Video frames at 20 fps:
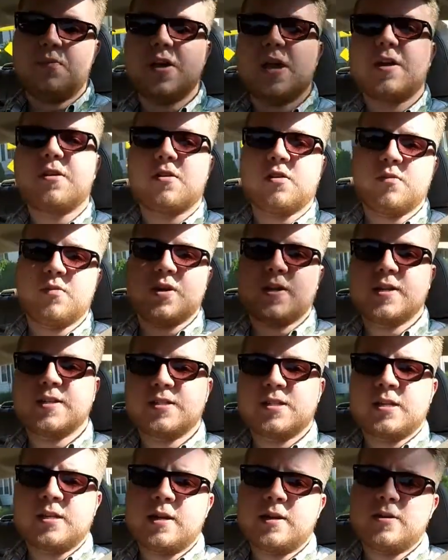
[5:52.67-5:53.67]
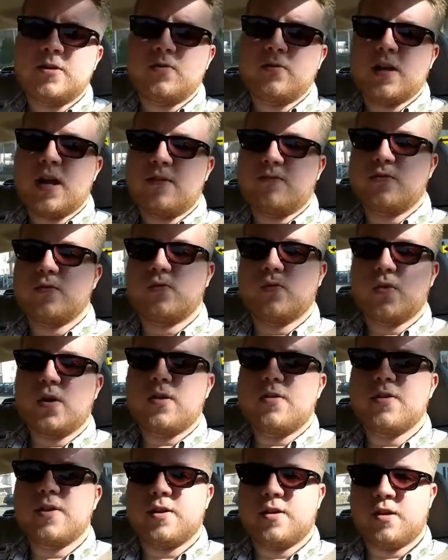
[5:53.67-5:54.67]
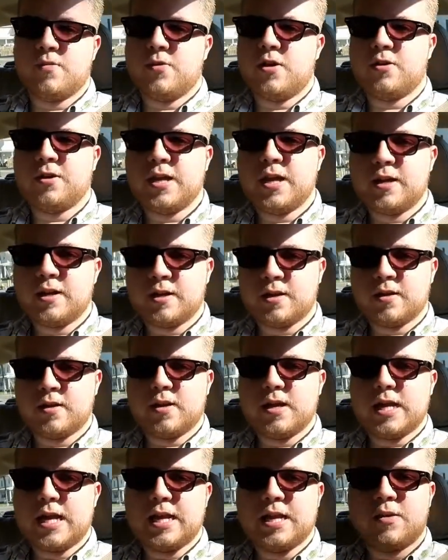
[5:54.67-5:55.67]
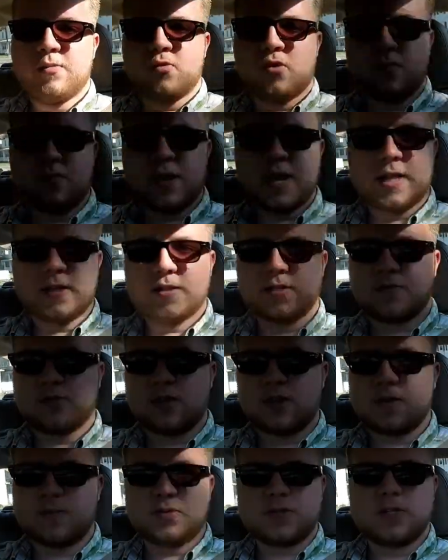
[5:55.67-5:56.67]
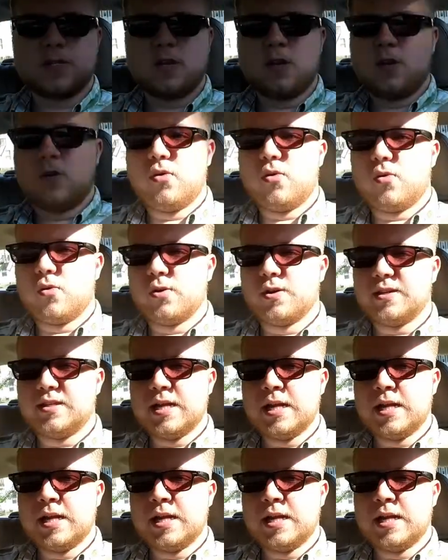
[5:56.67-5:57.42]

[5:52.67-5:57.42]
better because then I don't have to worry about getting any more paint scrapes or